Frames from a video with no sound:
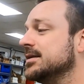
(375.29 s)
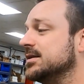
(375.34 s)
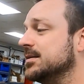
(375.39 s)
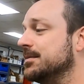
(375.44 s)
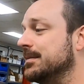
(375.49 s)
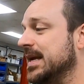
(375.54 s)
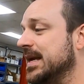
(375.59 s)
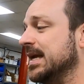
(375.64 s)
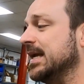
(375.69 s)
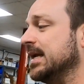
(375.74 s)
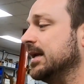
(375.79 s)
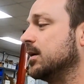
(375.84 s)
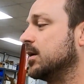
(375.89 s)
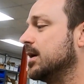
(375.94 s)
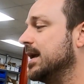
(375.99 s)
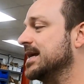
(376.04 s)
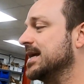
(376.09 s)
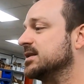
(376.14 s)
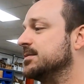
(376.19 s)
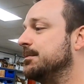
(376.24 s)
To me,
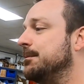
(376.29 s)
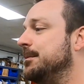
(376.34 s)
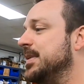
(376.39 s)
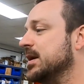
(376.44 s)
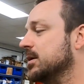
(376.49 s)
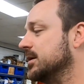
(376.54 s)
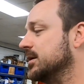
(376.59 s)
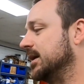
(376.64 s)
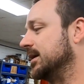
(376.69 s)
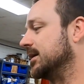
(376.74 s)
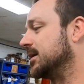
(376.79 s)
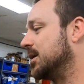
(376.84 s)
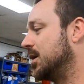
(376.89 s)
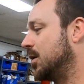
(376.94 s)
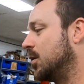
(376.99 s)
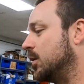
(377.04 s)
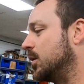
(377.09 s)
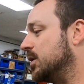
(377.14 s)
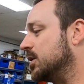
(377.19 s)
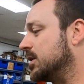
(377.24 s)
it's building,
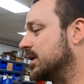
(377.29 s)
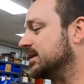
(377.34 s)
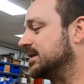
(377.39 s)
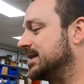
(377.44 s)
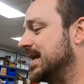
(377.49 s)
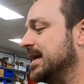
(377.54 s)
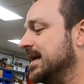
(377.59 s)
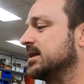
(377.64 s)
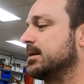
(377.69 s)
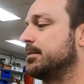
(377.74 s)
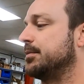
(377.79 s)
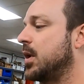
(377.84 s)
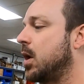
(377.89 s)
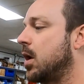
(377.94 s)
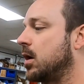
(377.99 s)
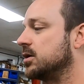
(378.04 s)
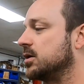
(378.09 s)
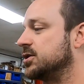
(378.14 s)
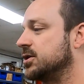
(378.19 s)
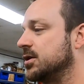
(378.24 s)
where you're gonna take the
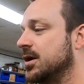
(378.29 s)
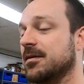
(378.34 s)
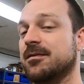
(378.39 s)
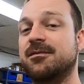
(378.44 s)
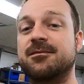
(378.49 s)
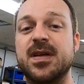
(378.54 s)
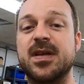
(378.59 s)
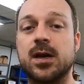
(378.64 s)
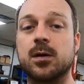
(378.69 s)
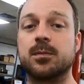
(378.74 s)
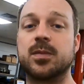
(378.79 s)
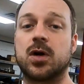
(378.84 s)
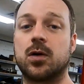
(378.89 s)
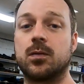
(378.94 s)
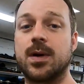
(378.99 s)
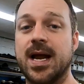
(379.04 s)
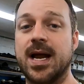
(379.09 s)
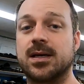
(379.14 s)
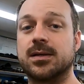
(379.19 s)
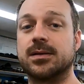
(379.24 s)
parts, you're gonna fit them
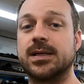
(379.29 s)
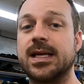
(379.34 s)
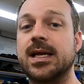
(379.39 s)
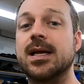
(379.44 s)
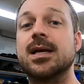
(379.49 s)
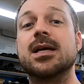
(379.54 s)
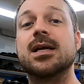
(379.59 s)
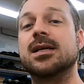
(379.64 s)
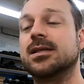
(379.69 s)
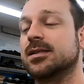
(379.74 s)
correctly.